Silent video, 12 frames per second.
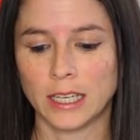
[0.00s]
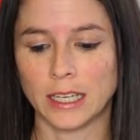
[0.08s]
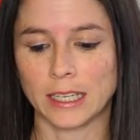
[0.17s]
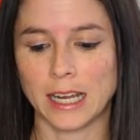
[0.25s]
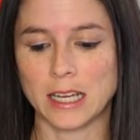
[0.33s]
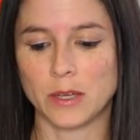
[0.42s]

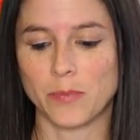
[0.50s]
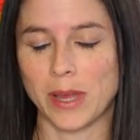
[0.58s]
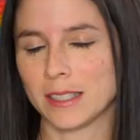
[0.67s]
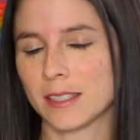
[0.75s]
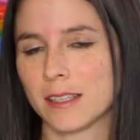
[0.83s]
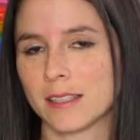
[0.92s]
it kind of
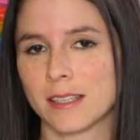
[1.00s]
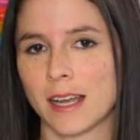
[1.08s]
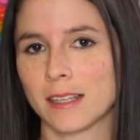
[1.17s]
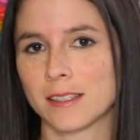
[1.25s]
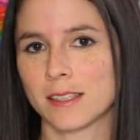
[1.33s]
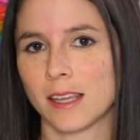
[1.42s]
bent to the
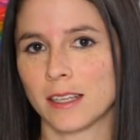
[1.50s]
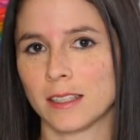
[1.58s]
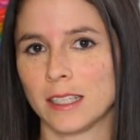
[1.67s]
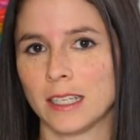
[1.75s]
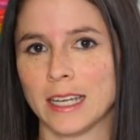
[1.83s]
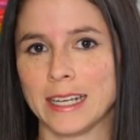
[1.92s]
side
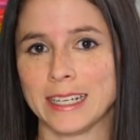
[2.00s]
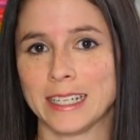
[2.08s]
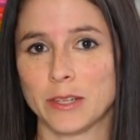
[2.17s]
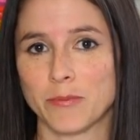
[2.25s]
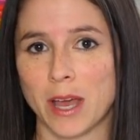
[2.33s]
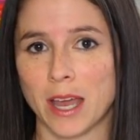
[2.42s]
slightly and it
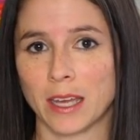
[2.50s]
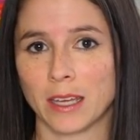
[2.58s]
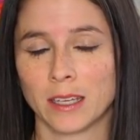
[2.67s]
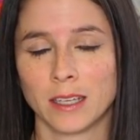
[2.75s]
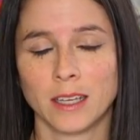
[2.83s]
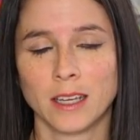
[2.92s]
hit my